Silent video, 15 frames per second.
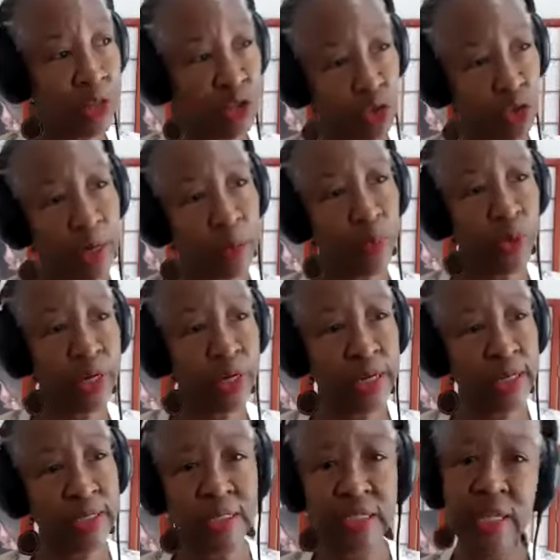trying to put it
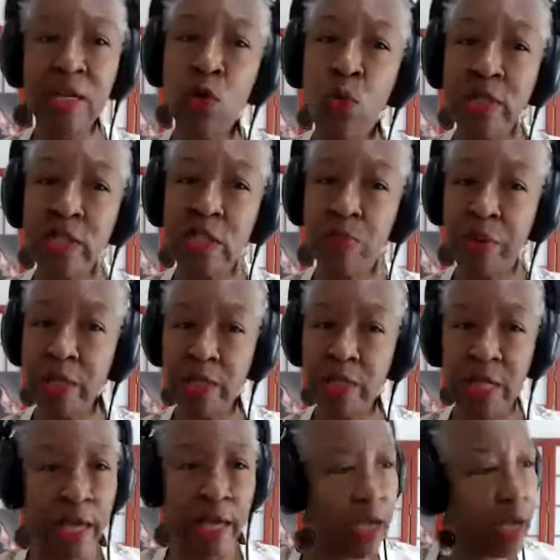in sequence, but
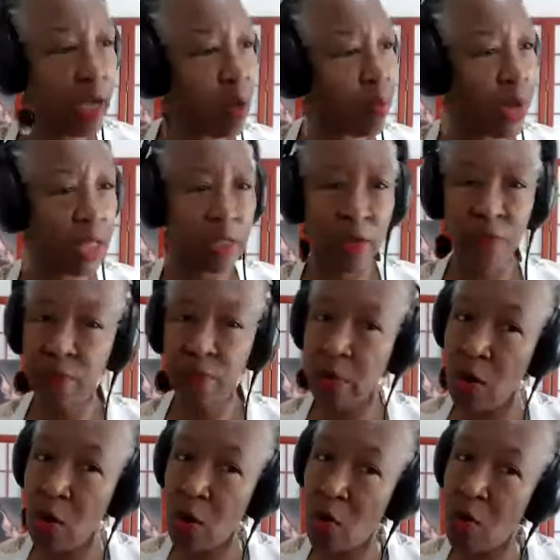the ebb and the
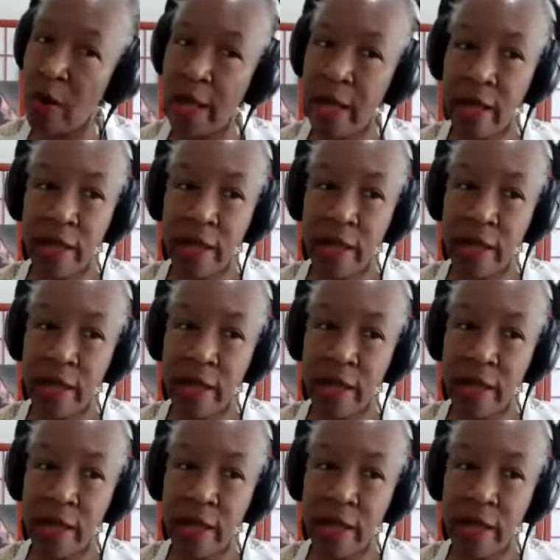flow, and